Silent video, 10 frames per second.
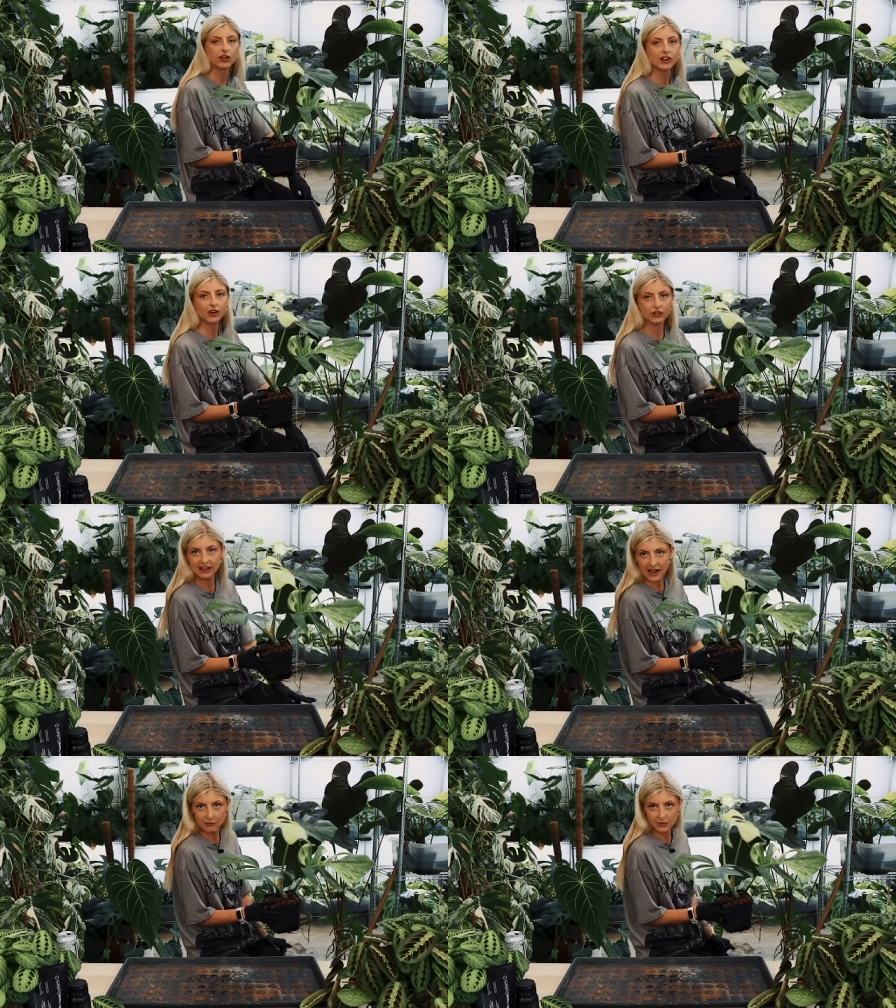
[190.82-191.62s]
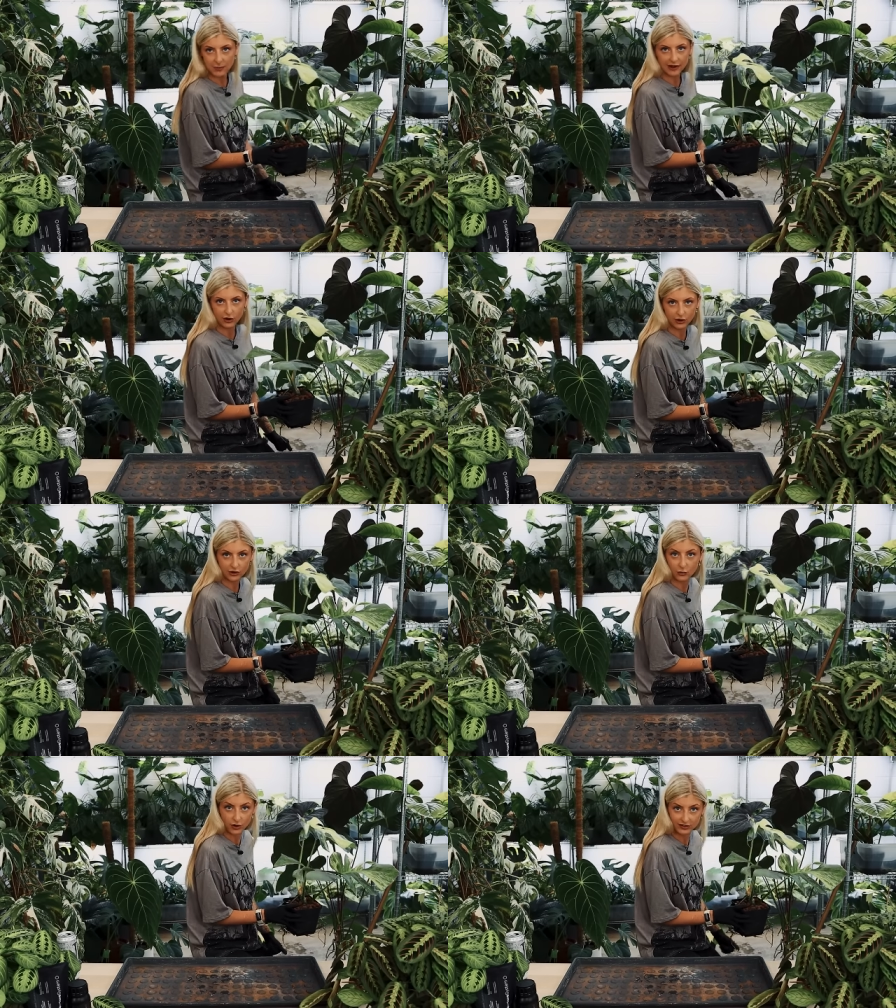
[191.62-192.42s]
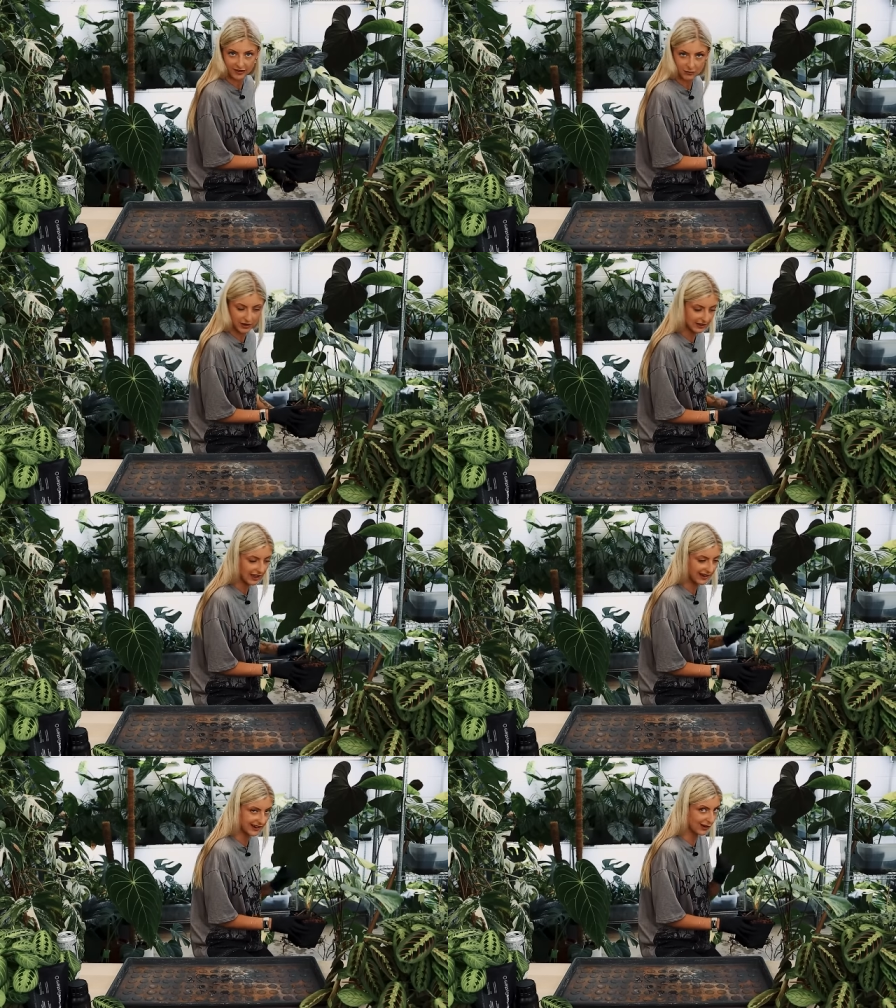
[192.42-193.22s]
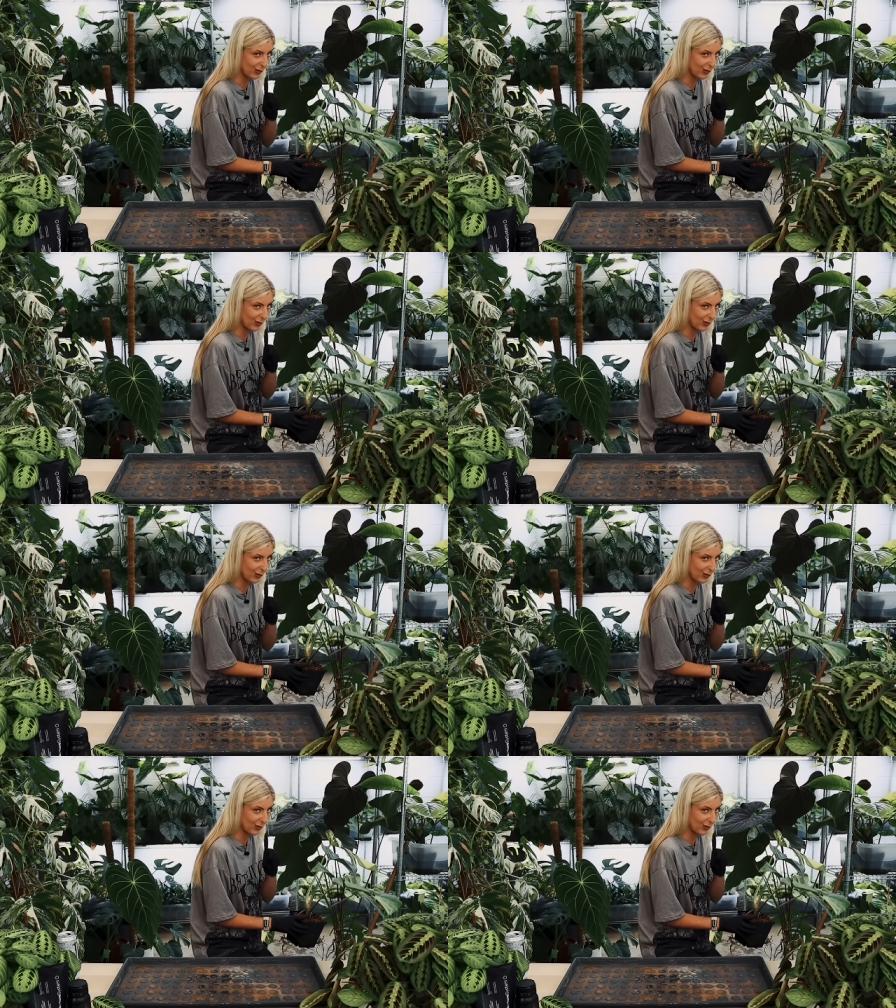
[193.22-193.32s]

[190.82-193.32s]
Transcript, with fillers: turning your DMs back on? What's it been like?